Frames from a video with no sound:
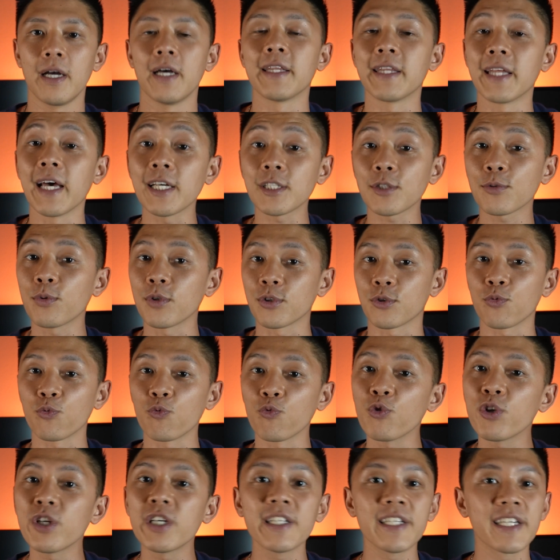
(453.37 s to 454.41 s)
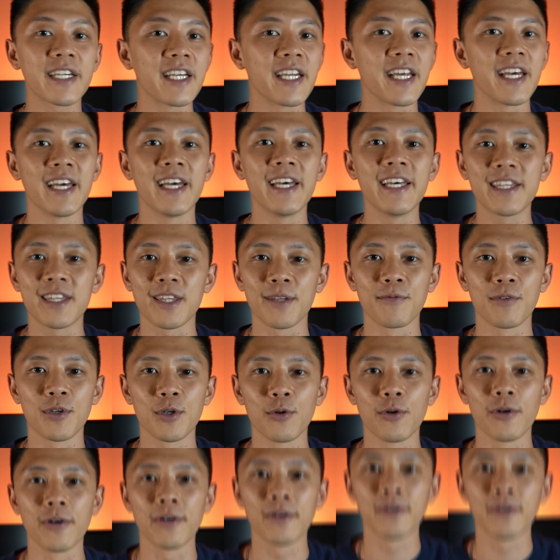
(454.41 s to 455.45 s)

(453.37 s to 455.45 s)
And that's what's really gonna hit the viewer.